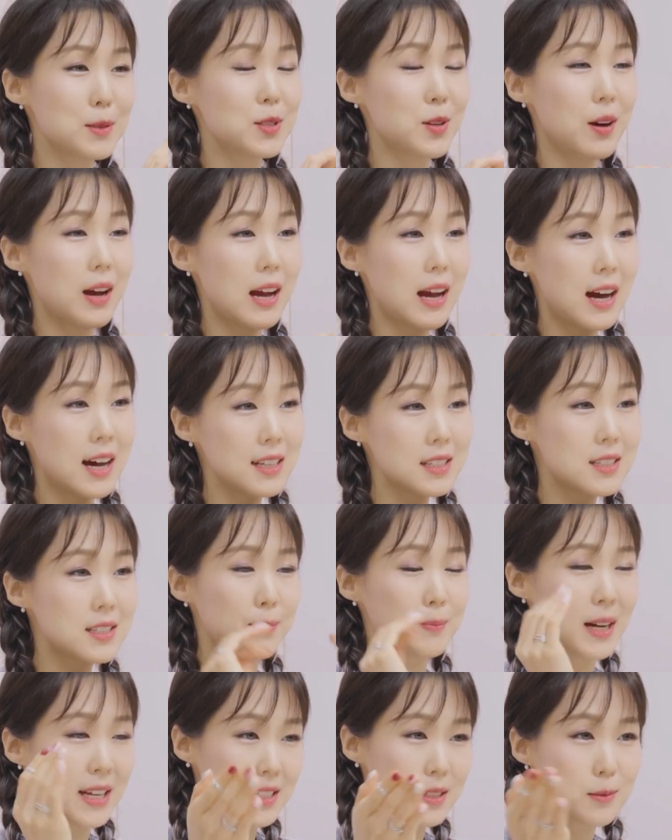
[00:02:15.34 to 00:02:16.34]
So I asked
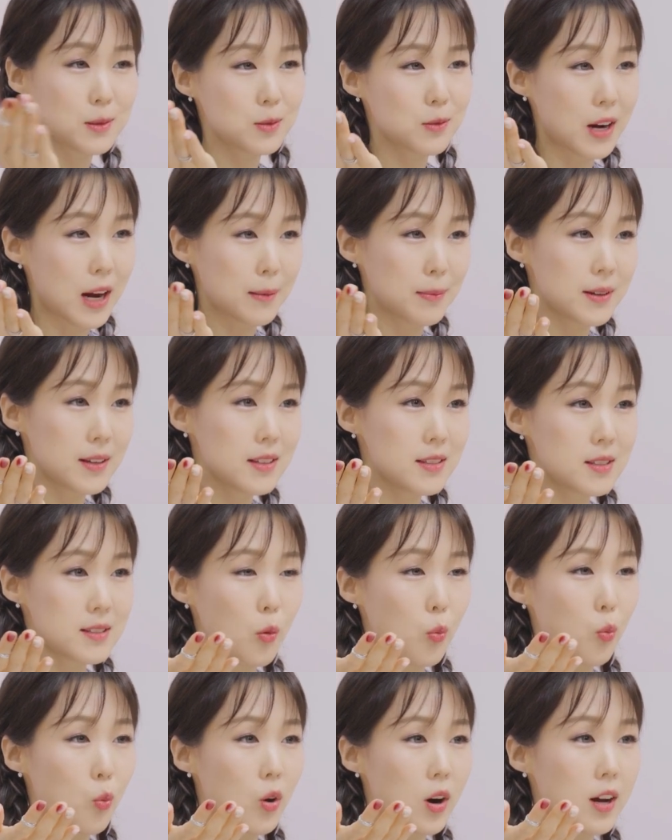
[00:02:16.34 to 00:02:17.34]
my subscribers
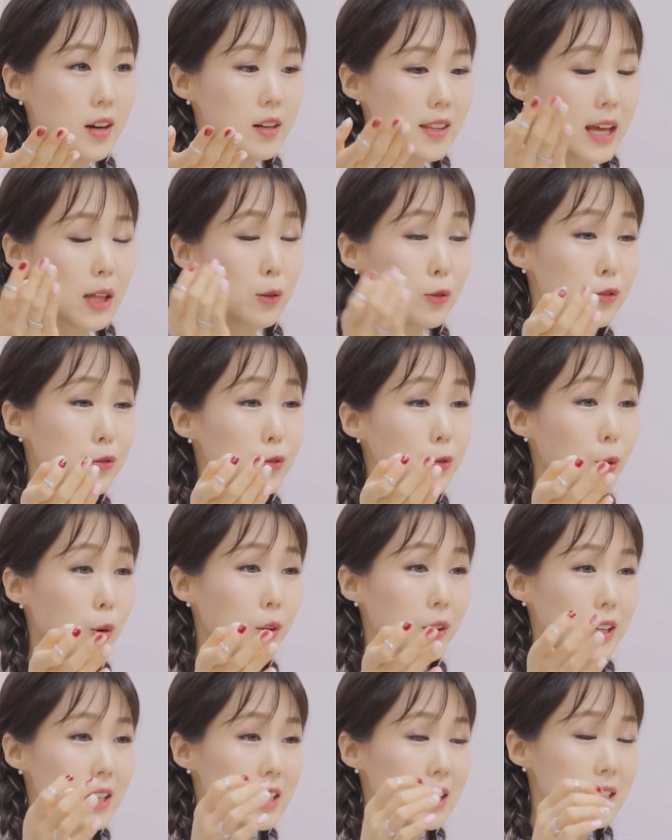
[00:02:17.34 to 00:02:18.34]
what they look
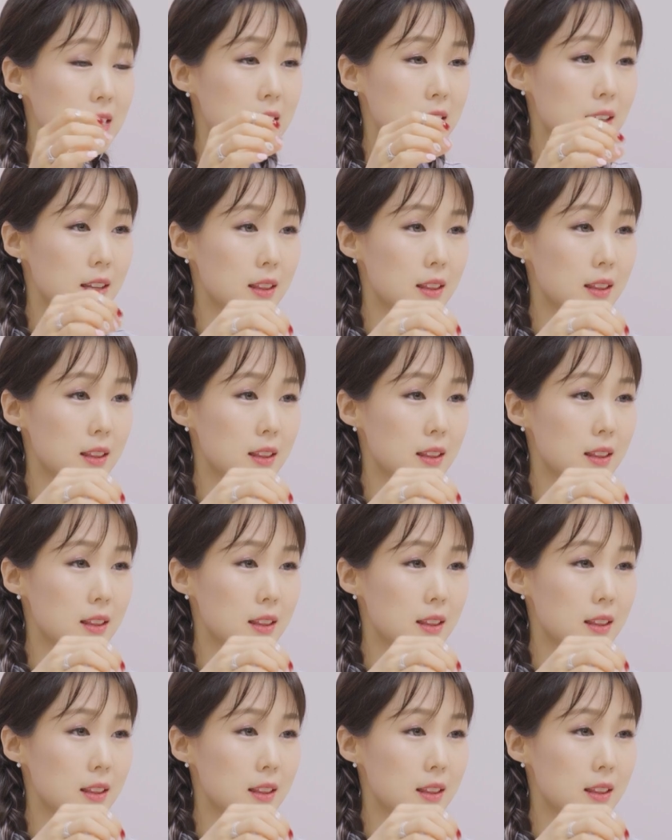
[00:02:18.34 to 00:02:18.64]
for in